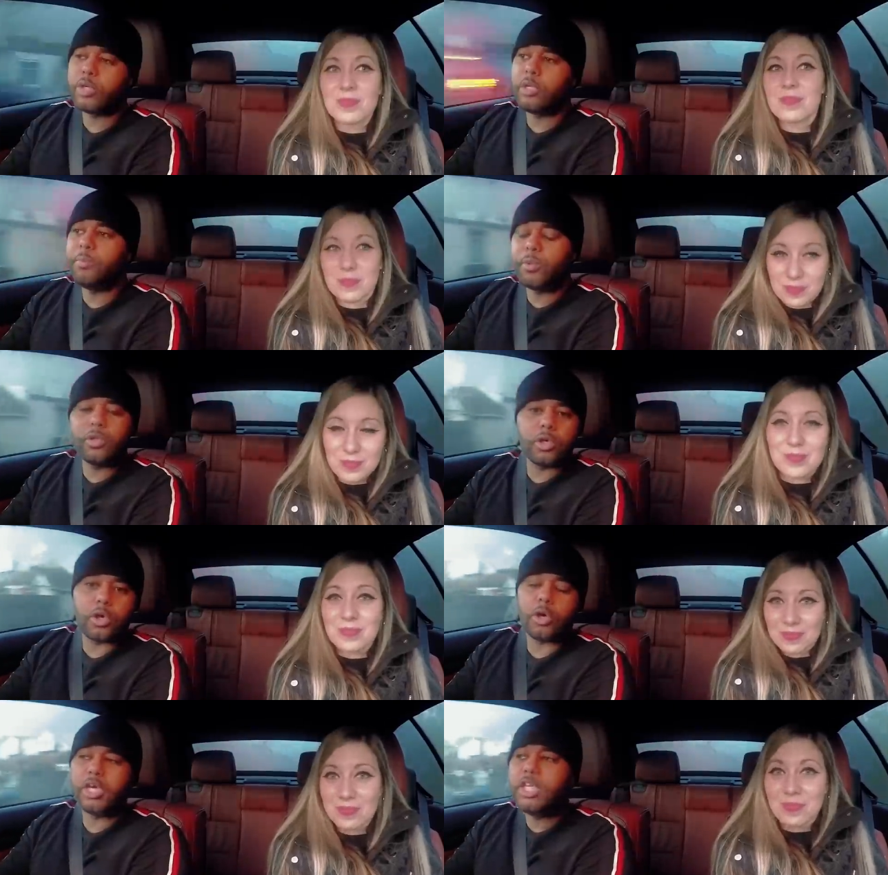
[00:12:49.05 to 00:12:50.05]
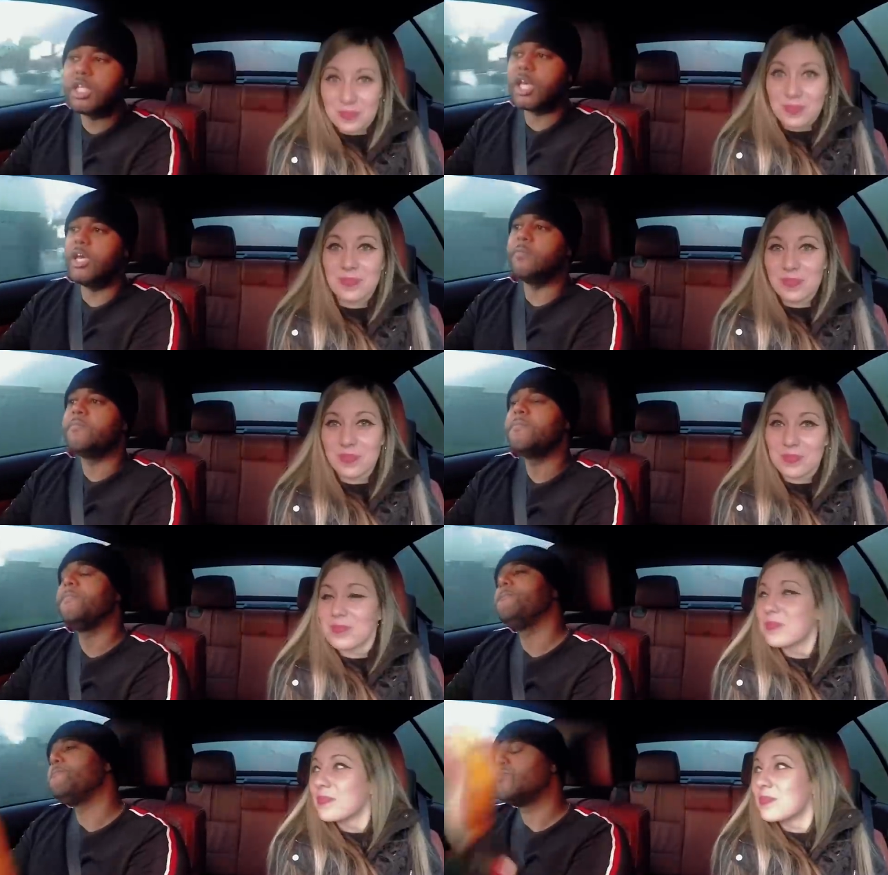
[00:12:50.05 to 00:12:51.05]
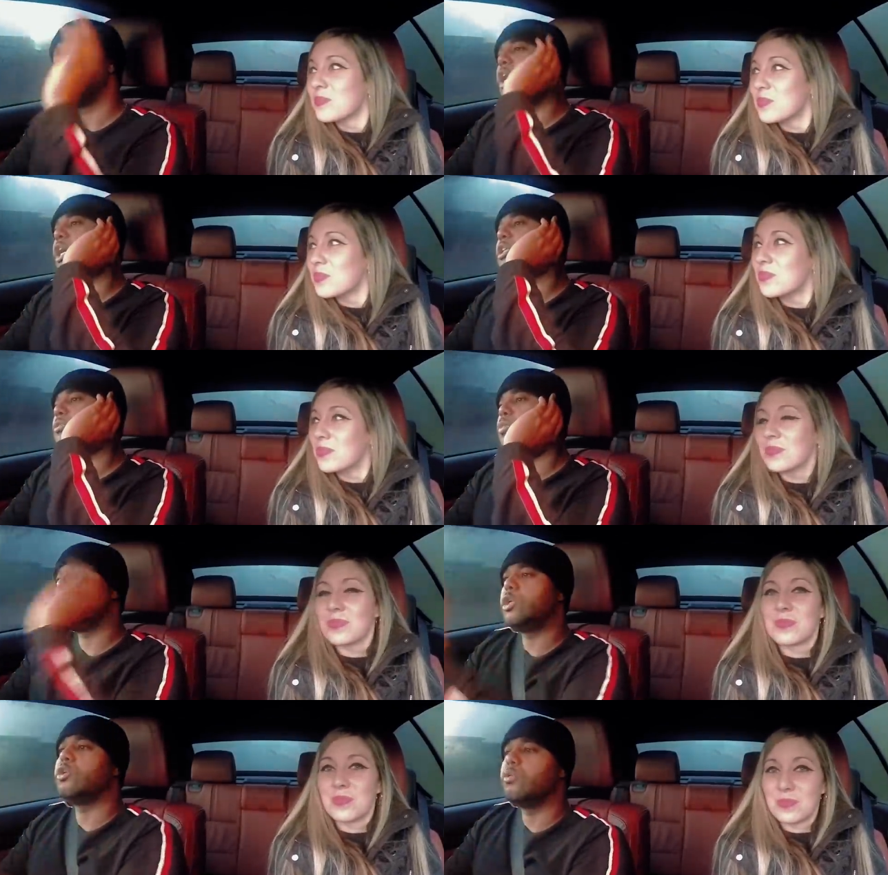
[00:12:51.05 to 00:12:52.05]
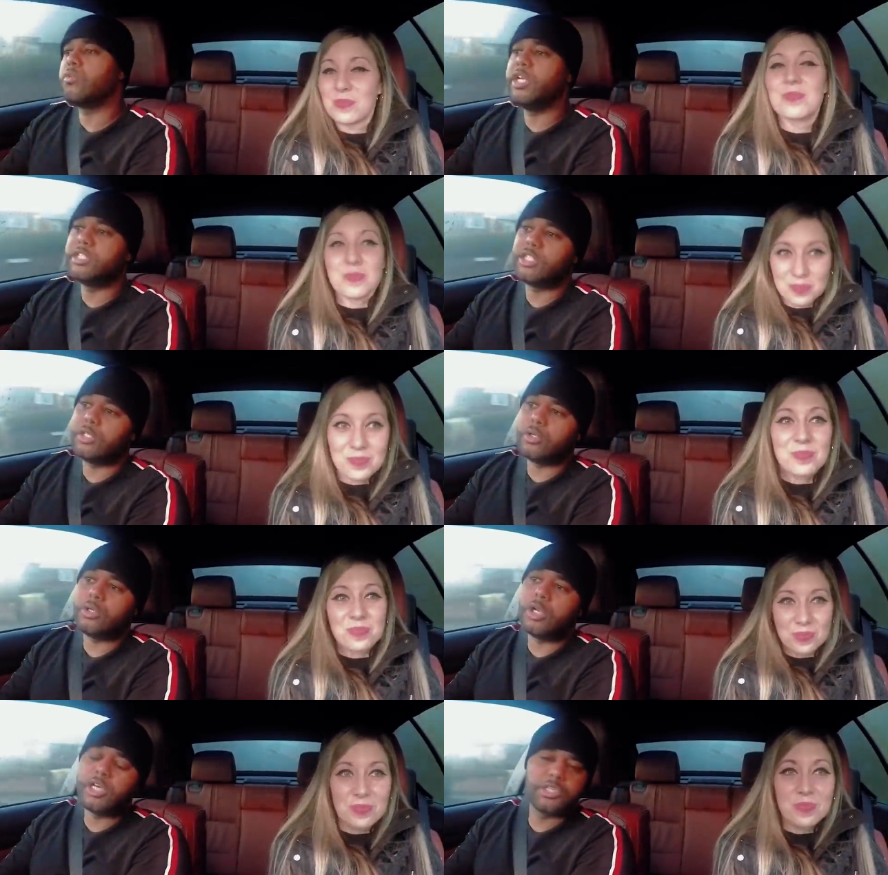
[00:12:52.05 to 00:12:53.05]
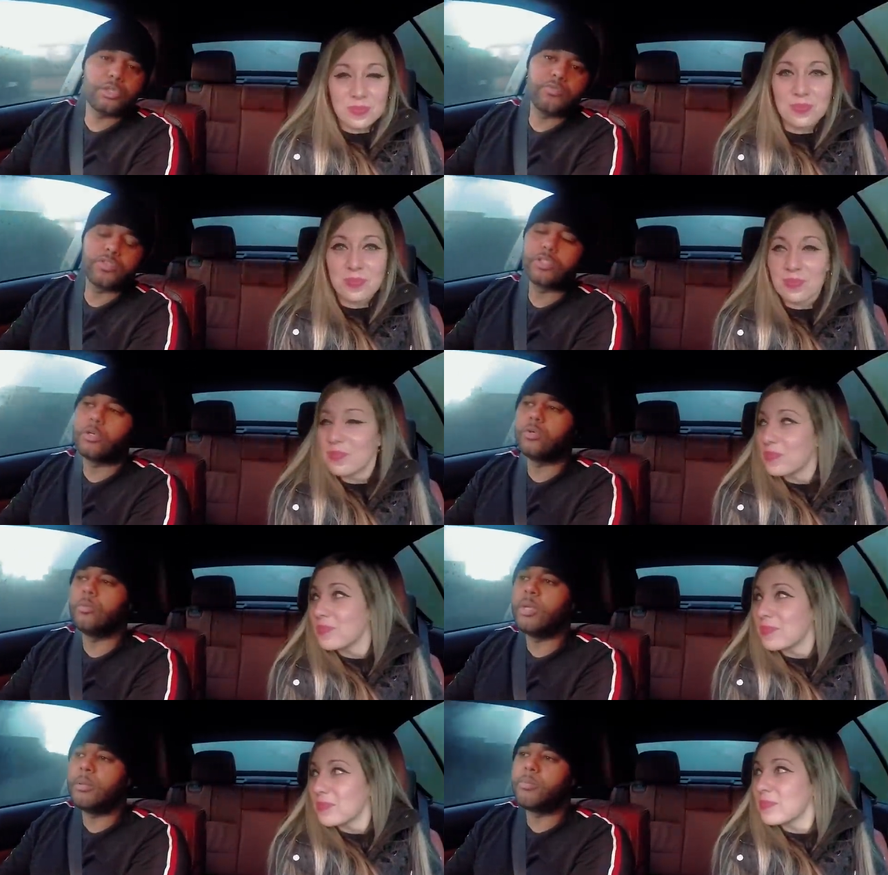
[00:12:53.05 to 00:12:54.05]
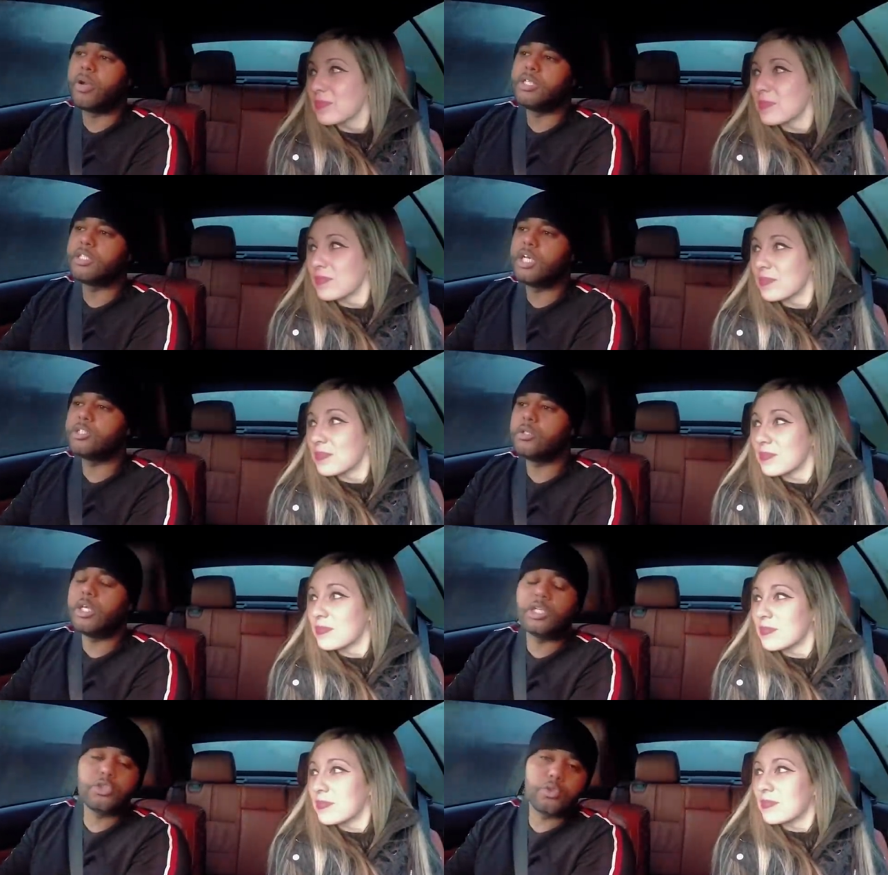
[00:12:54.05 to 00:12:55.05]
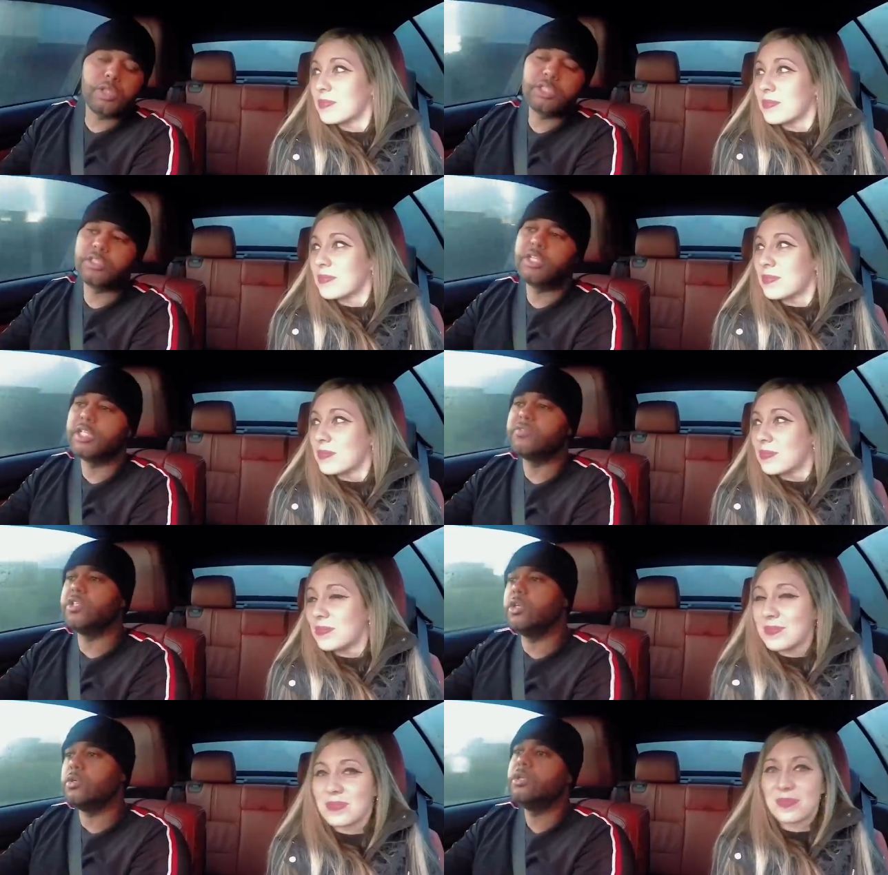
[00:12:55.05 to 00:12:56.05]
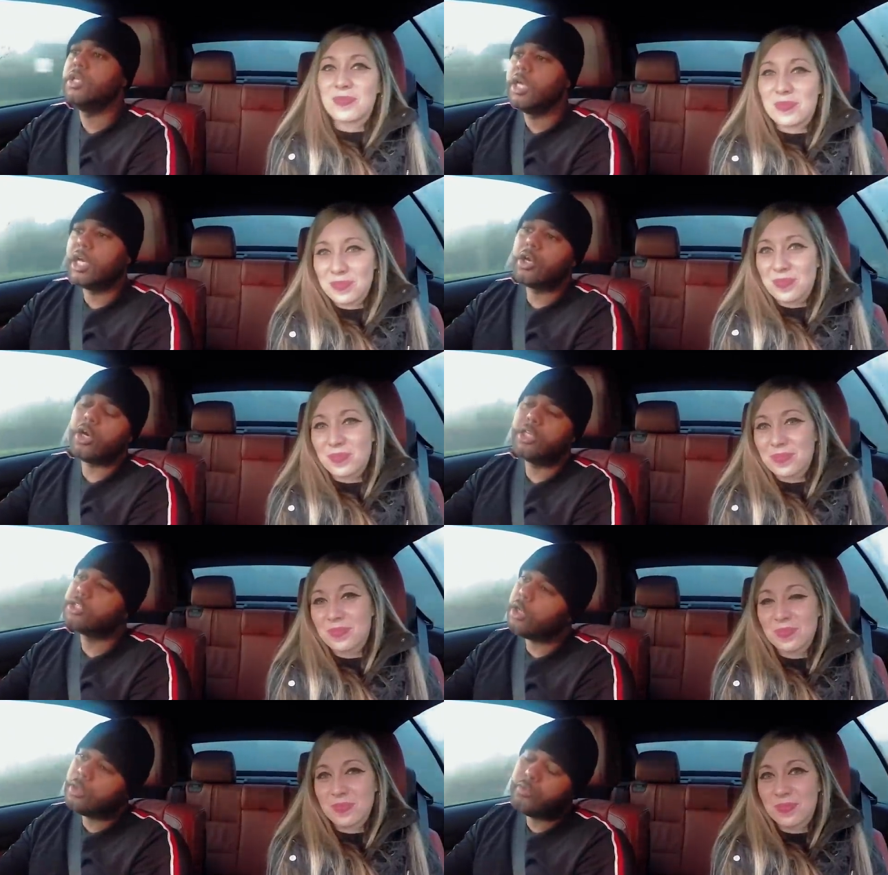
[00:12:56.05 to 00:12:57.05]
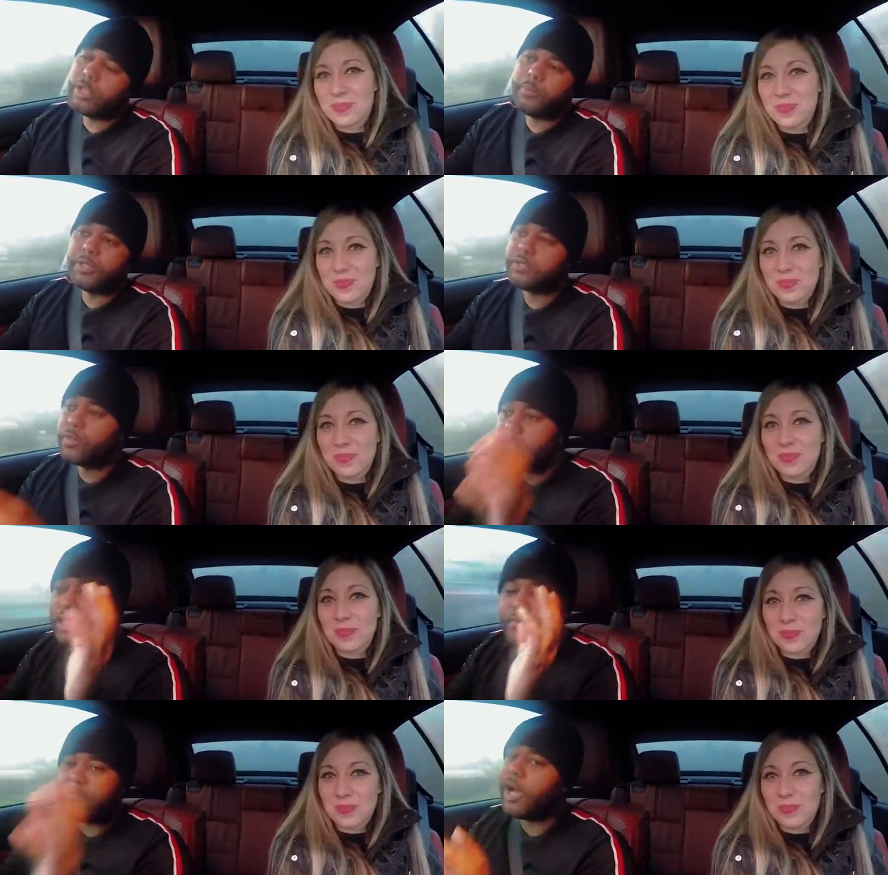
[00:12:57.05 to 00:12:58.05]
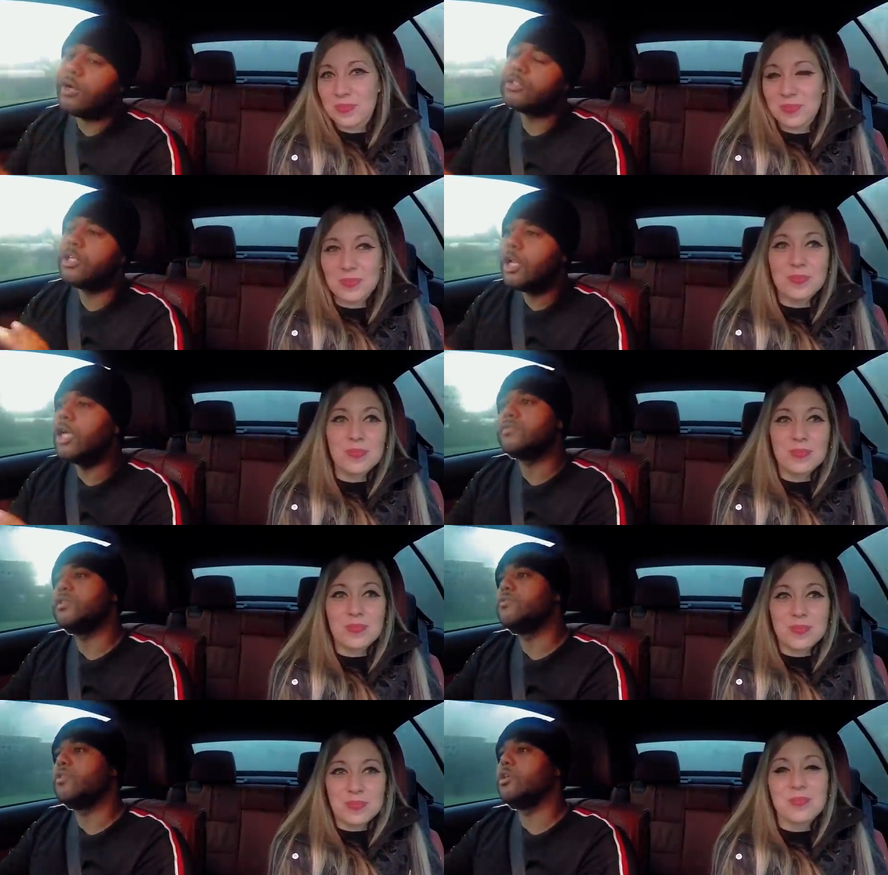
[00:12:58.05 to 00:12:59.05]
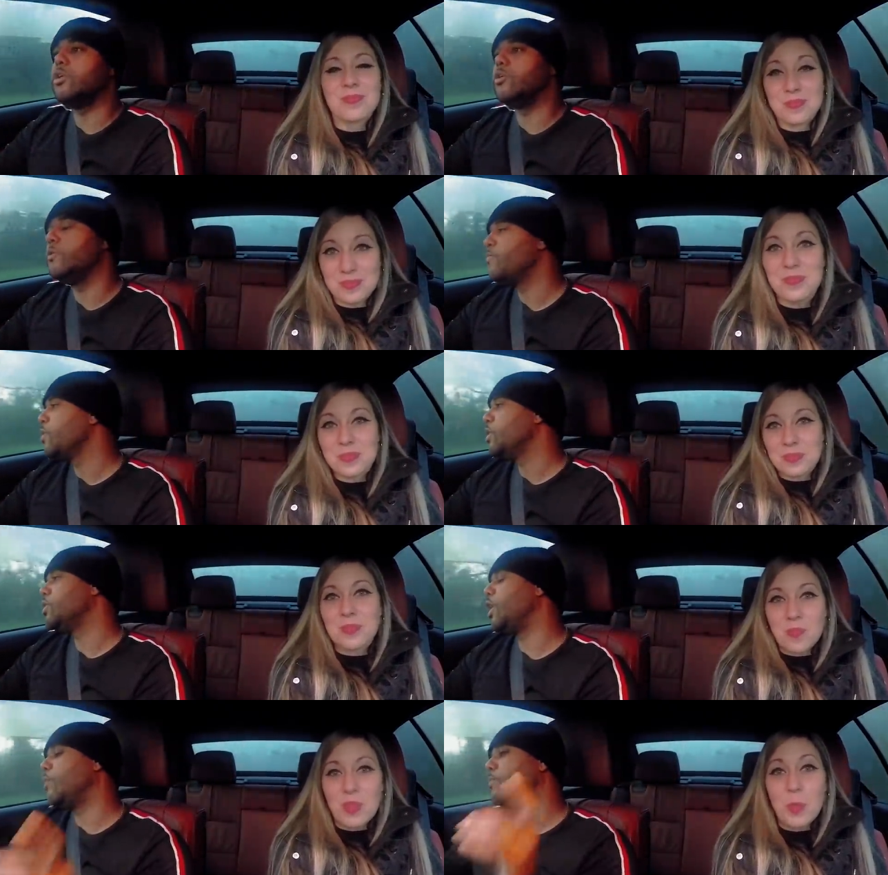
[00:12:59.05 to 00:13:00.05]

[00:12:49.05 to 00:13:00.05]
Speaker 1: We're going to build a car in the game and we're going to go race it on like Silverstone or maybe Brands Hatch. So yeah, tune into the next video. And guys, I'd really appreciate if we could see a thousand likes for this video that would